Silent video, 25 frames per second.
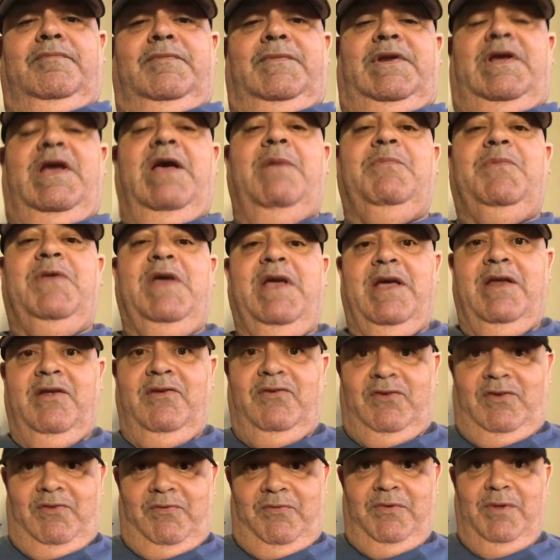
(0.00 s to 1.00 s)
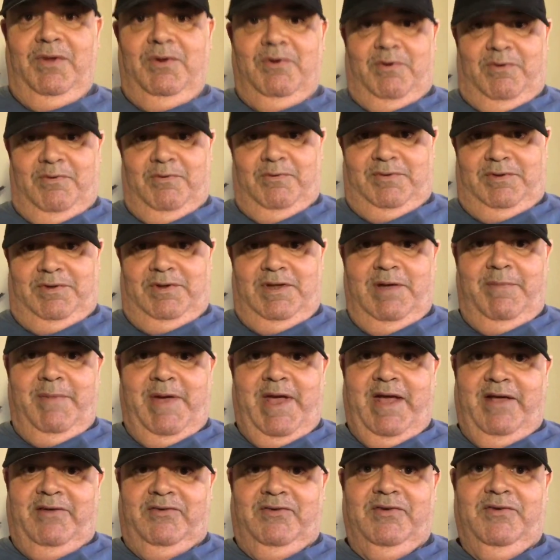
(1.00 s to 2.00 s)
Keep thinking it's the flu,
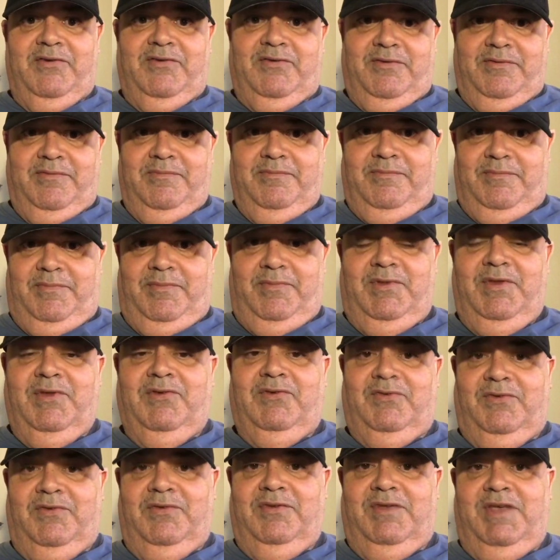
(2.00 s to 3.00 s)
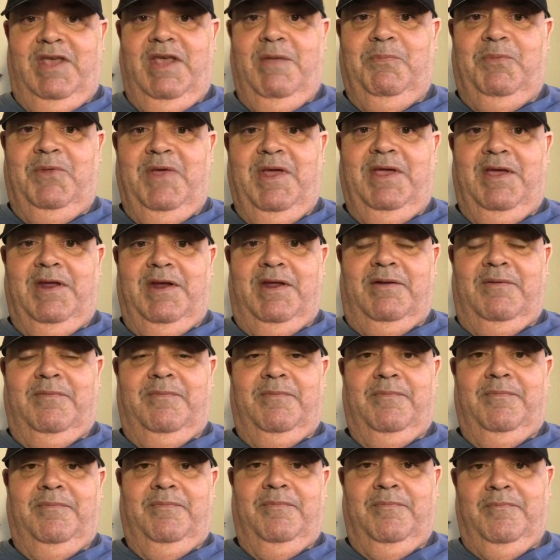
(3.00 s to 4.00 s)
dumbasses. Just keep thinking it.
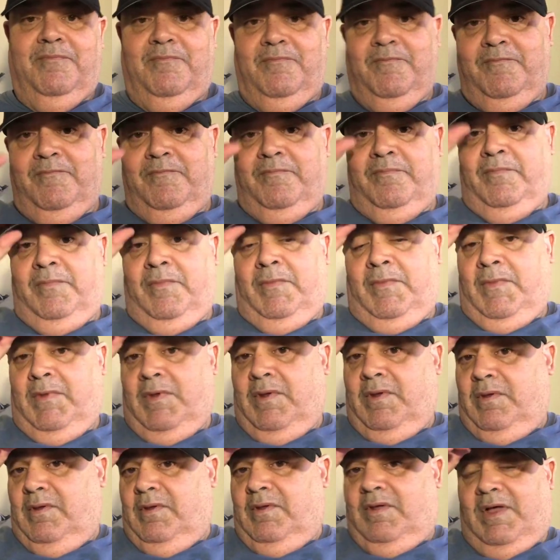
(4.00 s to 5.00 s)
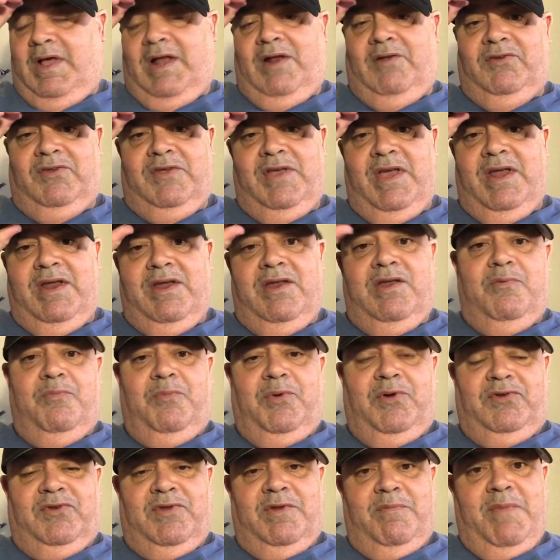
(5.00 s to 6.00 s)
I don't see any of you
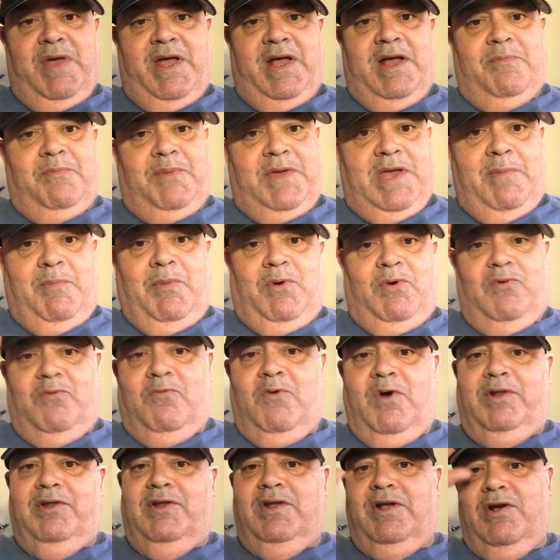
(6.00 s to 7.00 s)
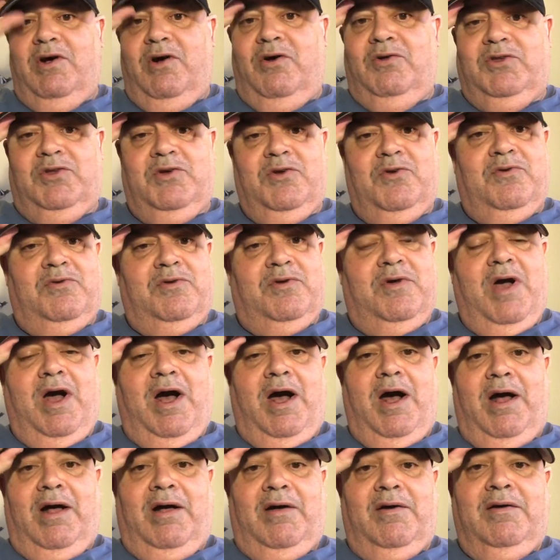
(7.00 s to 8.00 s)
pussy mega people wanting to go do
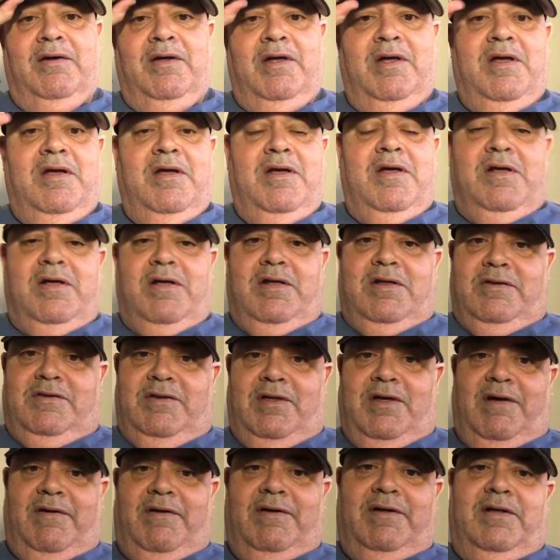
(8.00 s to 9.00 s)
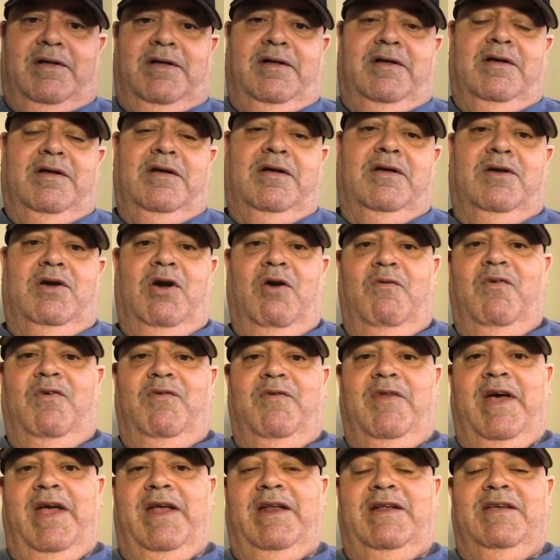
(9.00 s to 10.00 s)
the
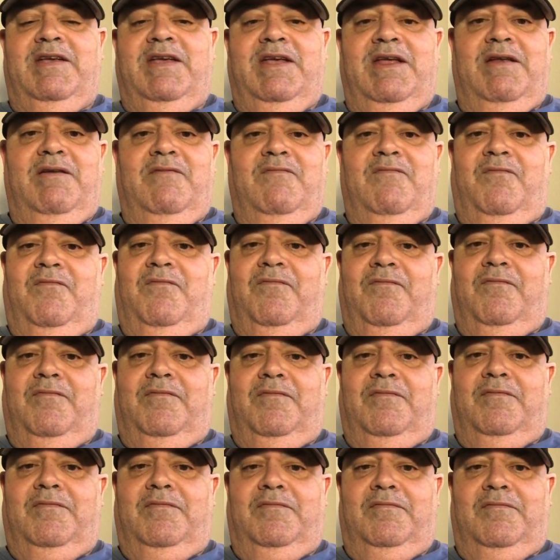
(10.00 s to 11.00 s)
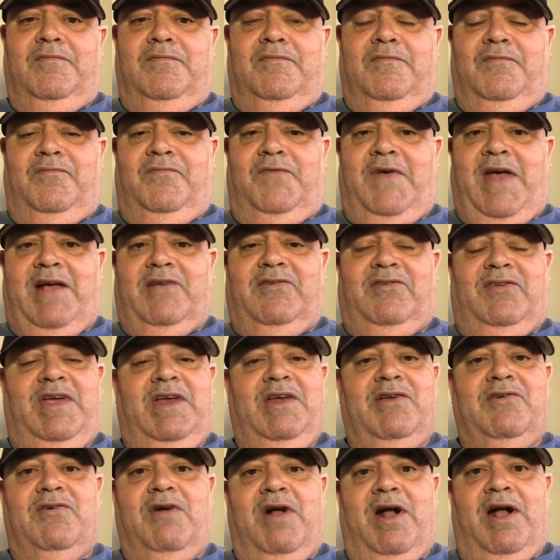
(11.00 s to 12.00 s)
COVID-19
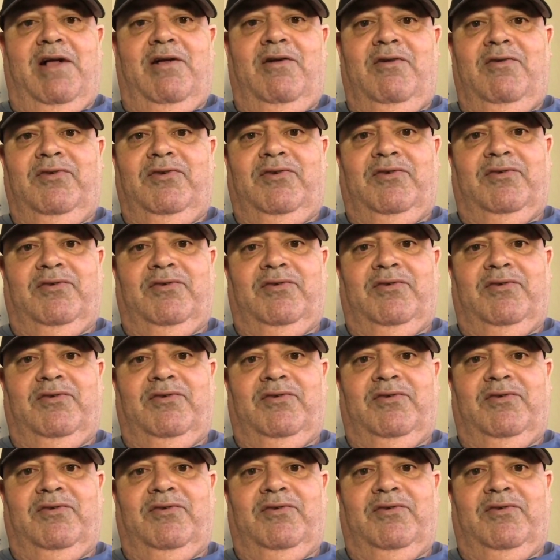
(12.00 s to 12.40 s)
vaccine trials.